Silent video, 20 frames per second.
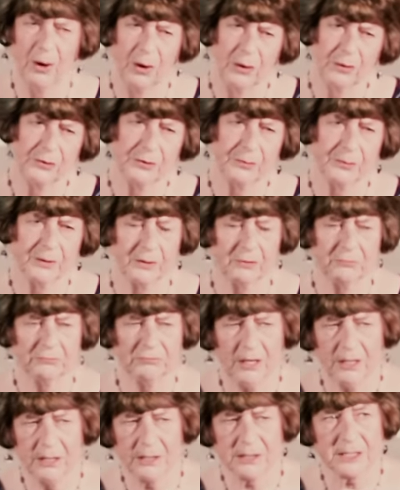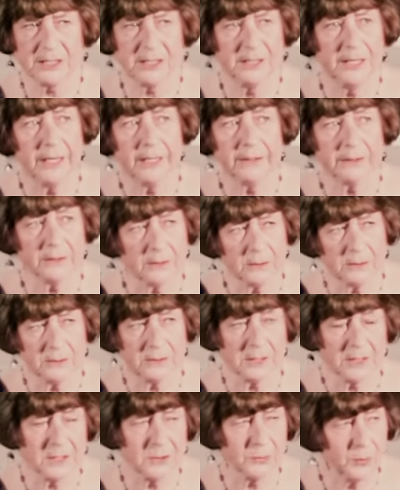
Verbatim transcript: pond with a grass snake that used to